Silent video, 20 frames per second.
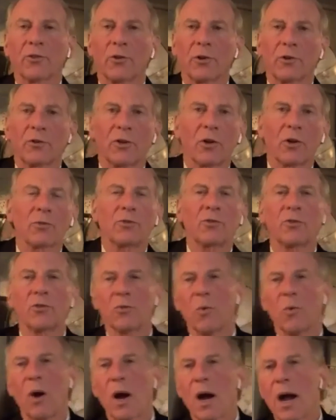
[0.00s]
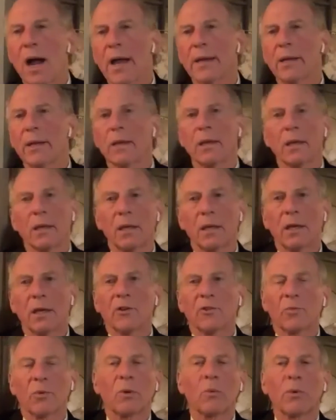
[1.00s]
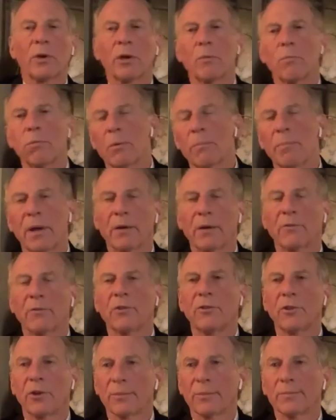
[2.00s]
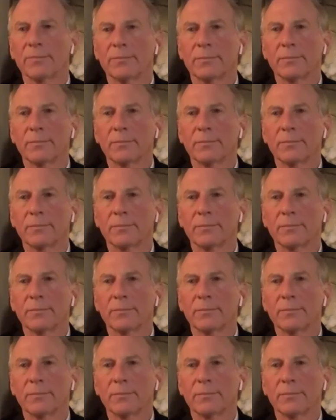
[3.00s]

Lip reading: or don't do Y, here's what we are prepared to do.